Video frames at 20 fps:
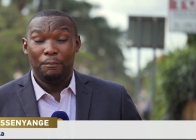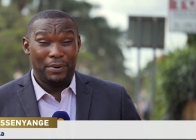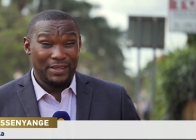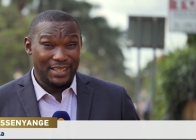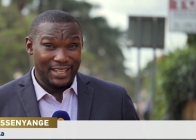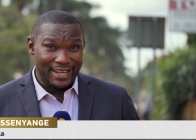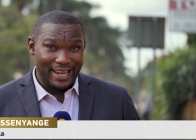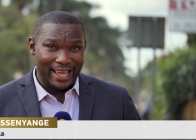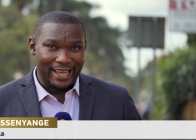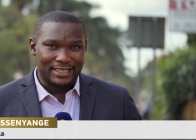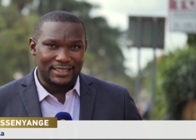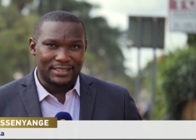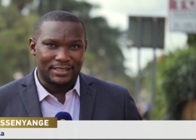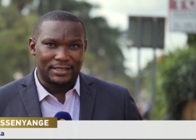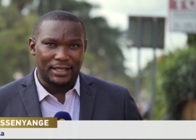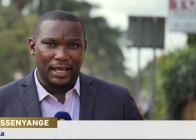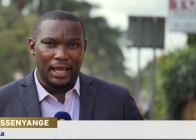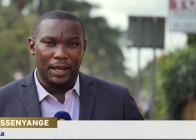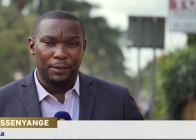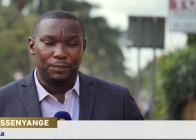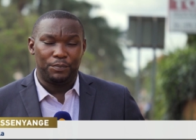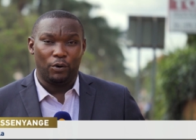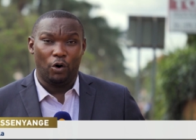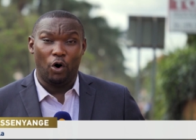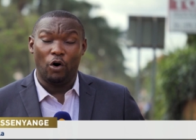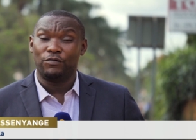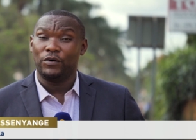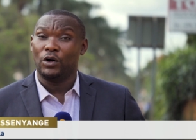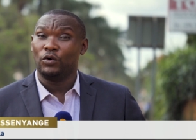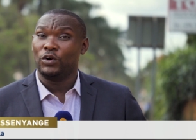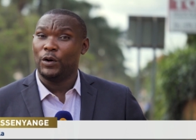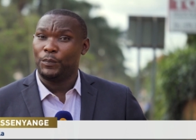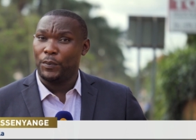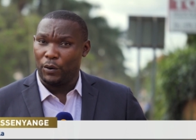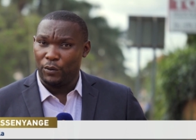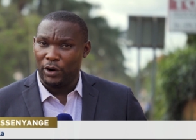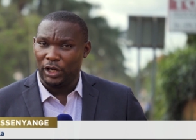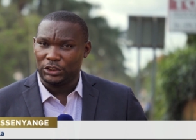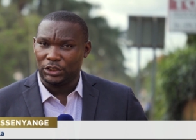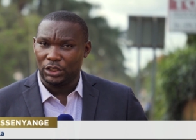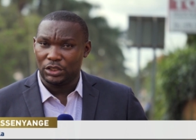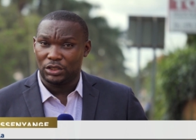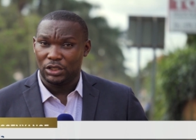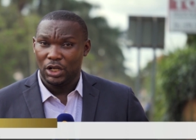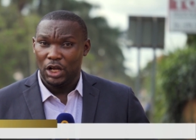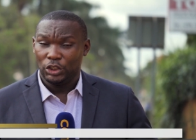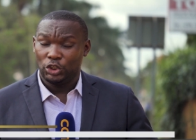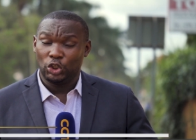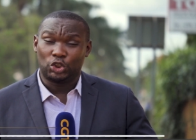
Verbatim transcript: but the next step of reparations